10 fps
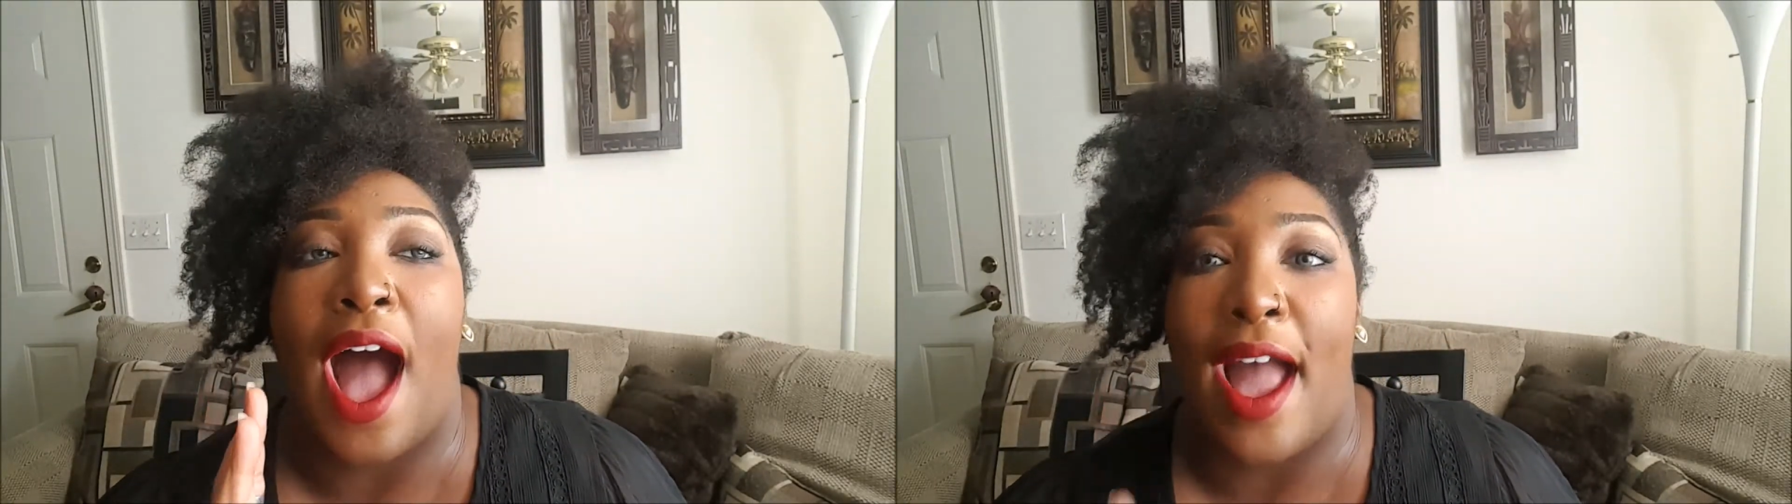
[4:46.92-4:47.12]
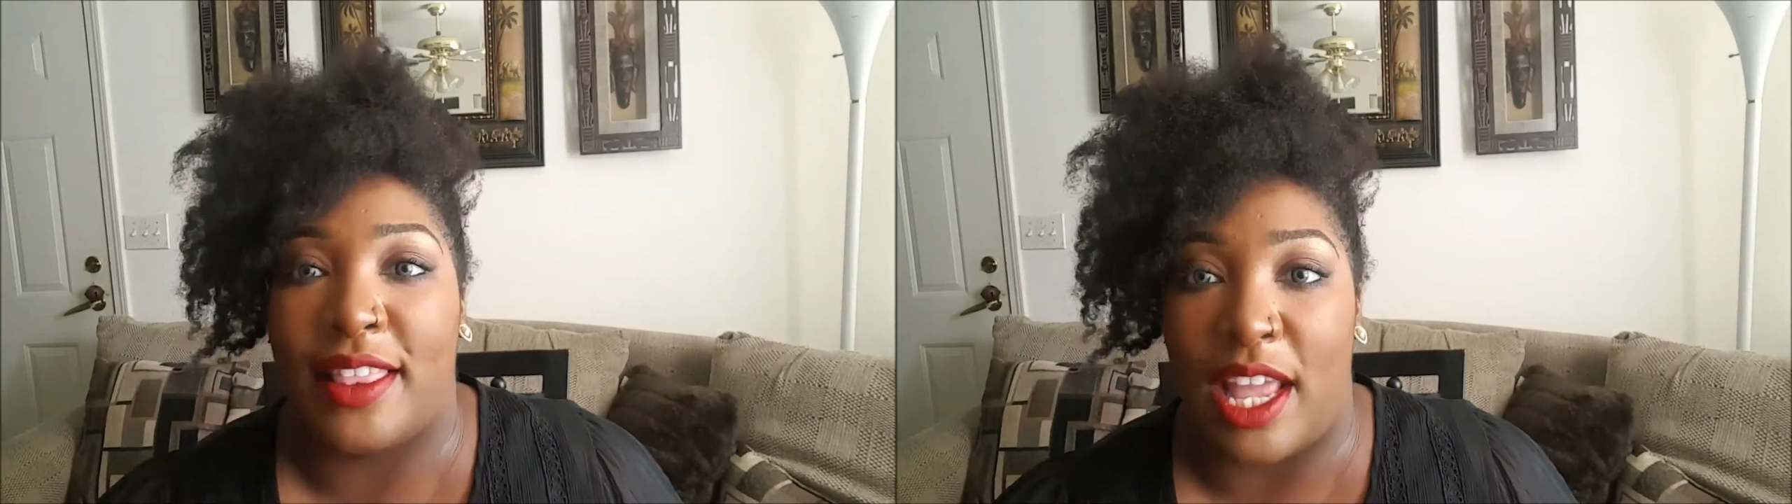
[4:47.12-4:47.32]

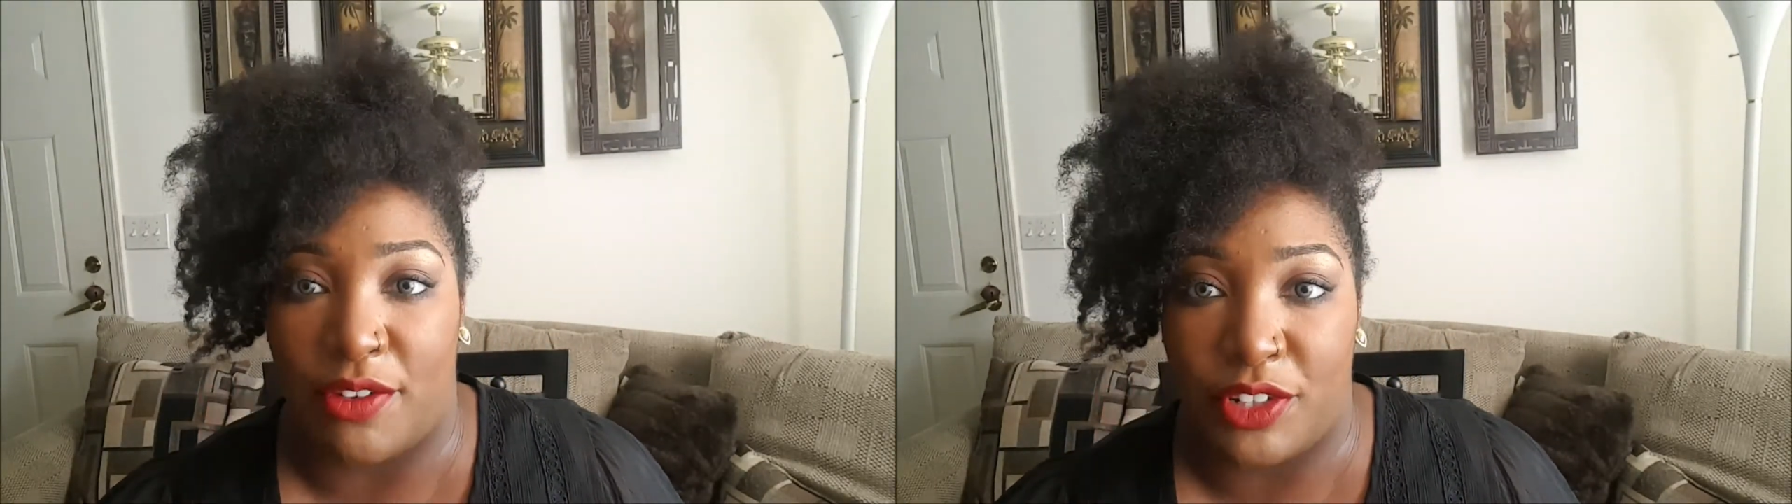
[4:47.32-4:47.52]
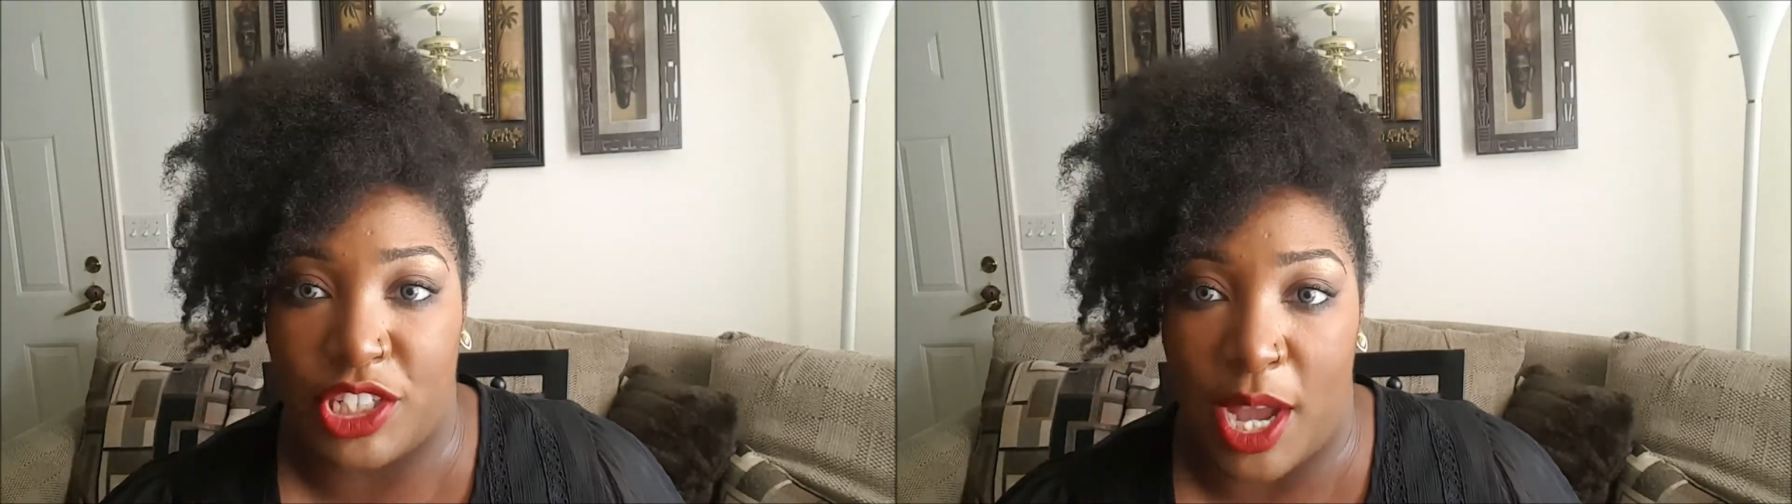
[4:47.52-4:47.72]
I
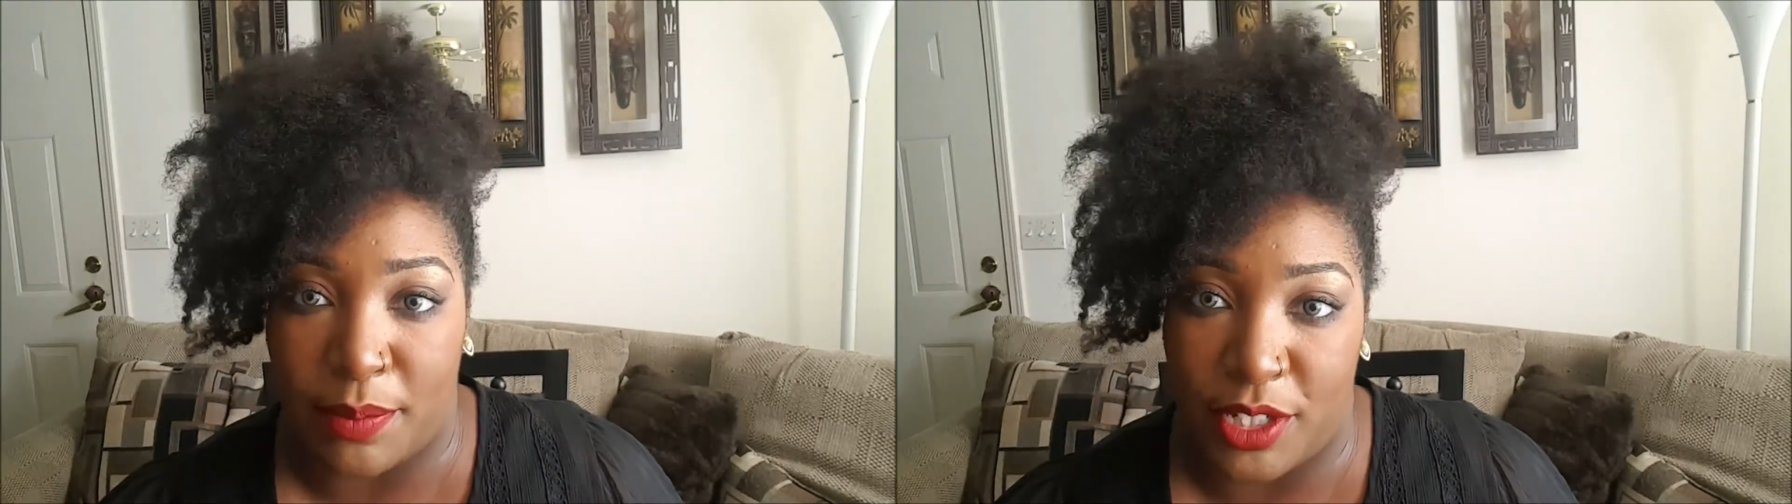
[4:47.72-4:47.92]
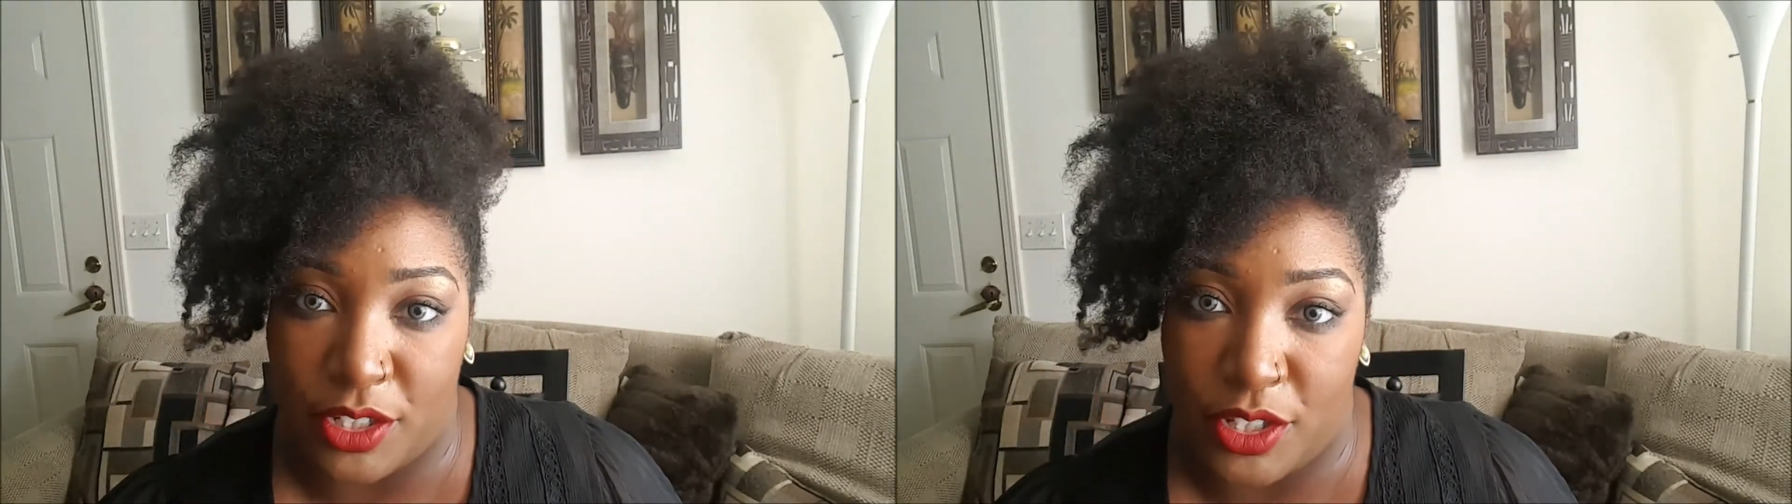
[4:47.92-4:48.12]
like for the
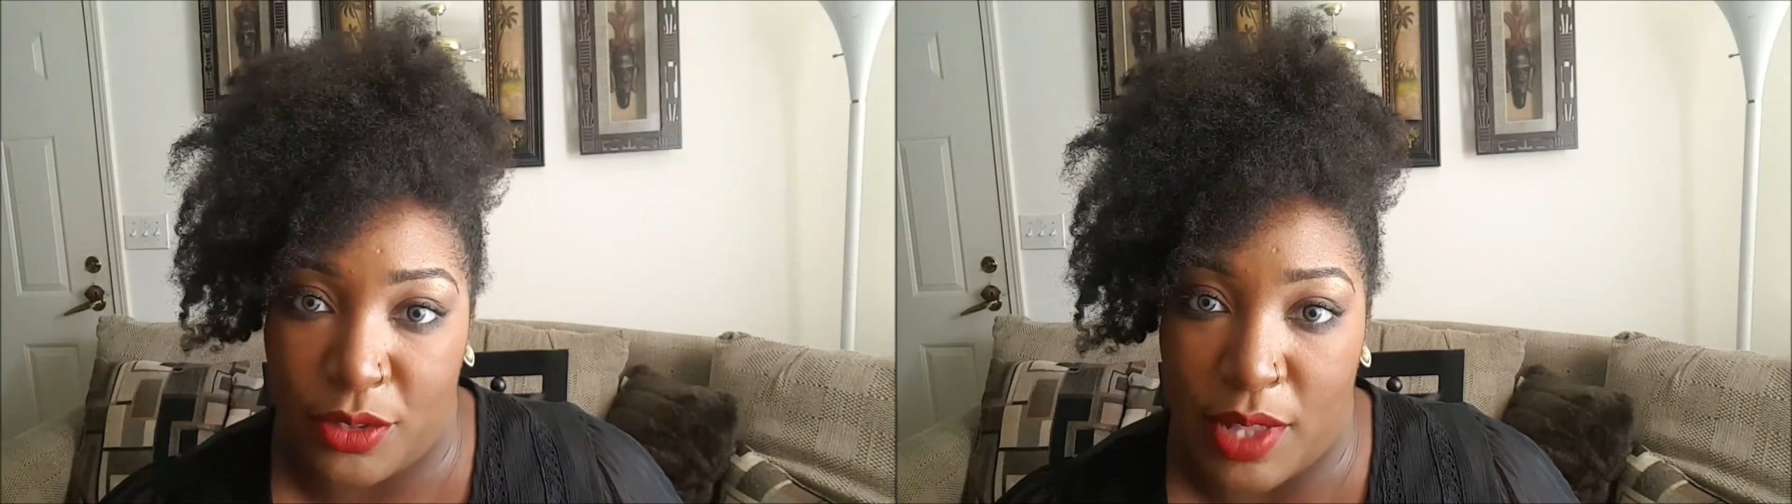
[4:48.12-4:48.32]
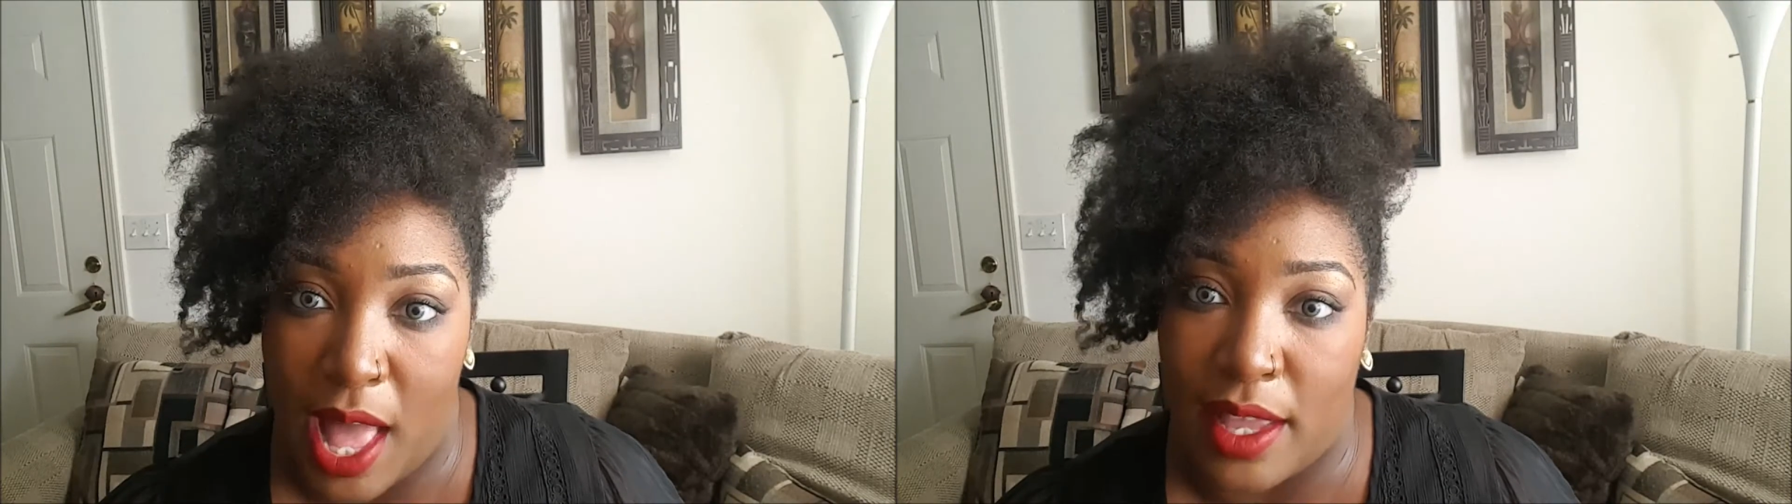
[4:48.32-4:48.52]
chapter
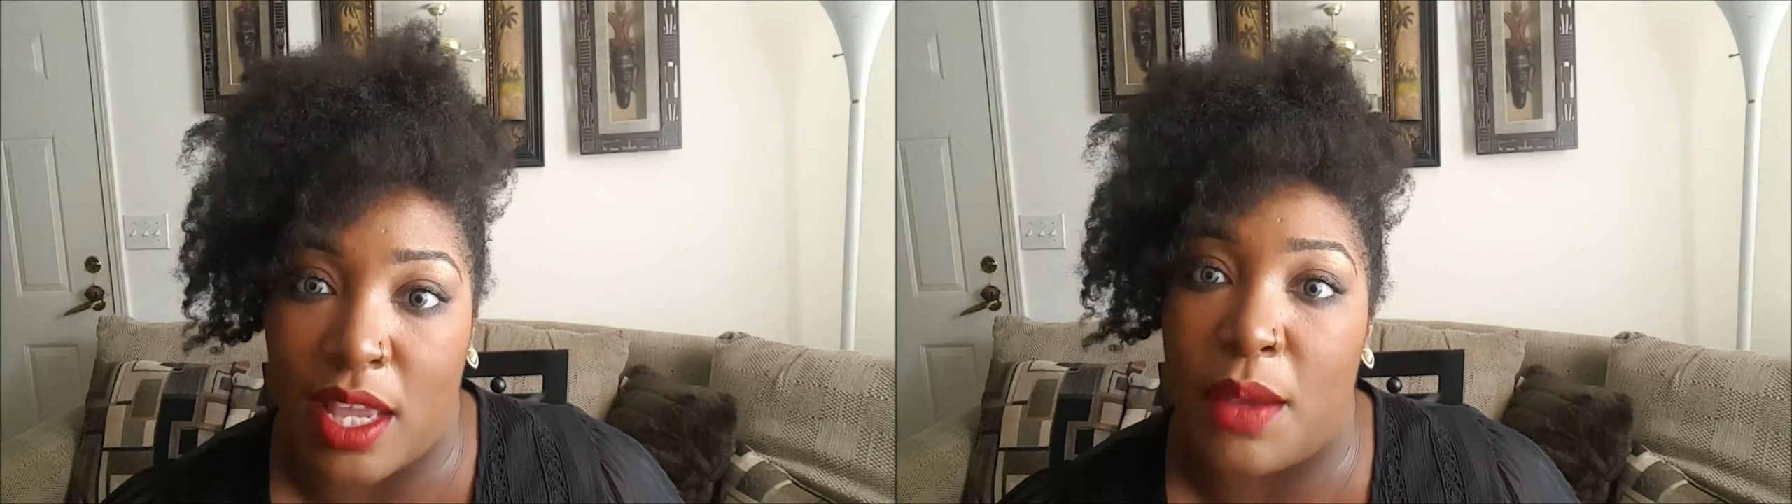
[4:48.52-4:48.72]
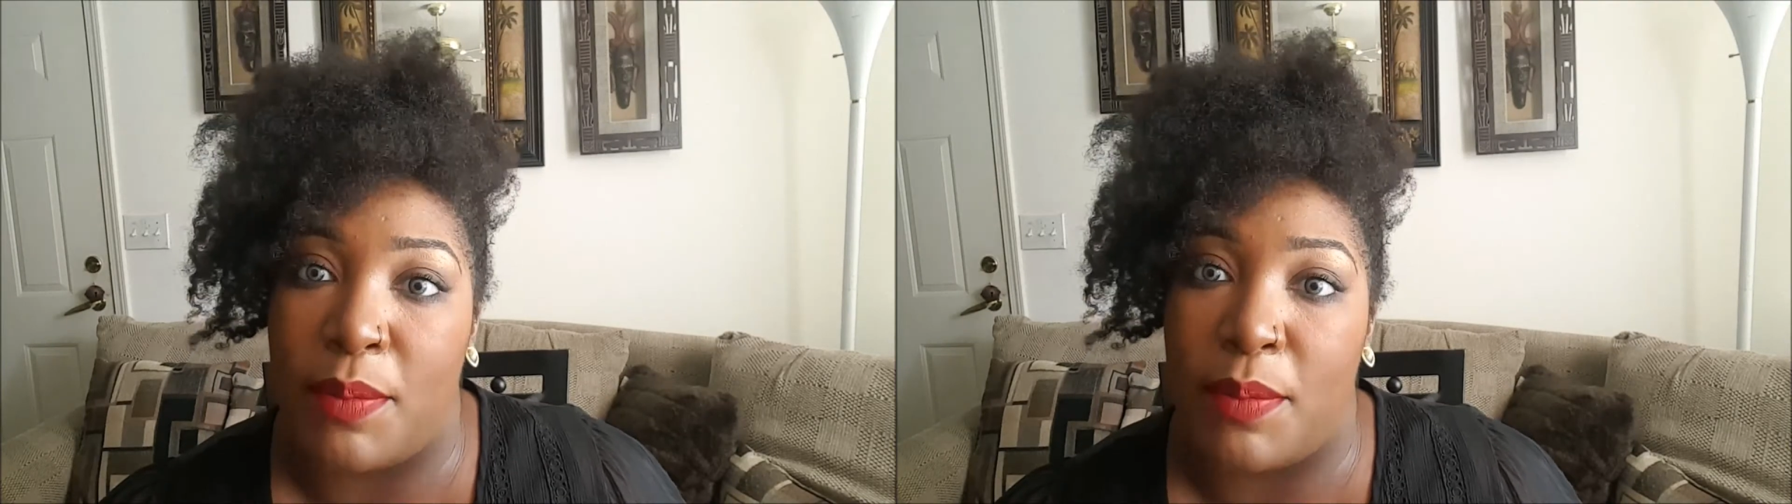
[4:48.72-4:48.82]
to like